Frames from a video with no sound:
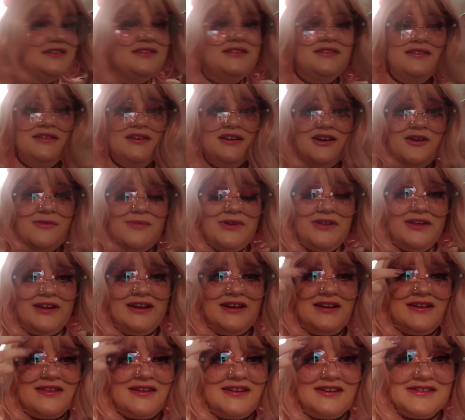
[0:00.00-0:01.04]
I hope you liked
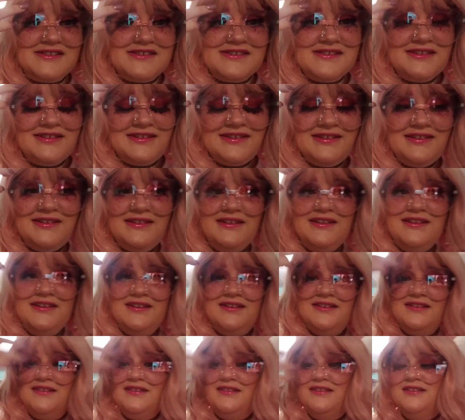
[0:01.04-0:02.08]
this
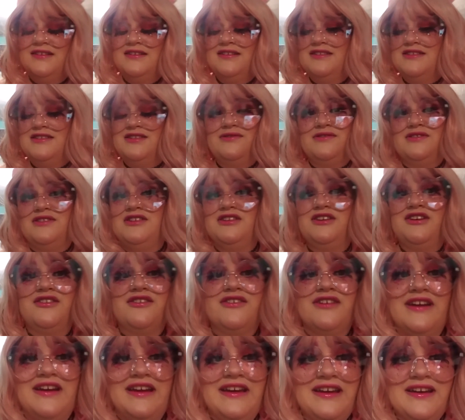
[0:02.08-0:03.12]
to a
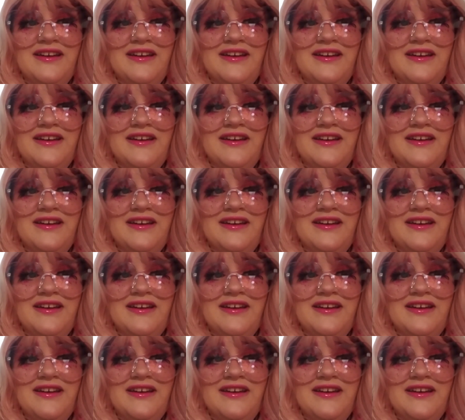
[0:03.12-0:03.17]
degree.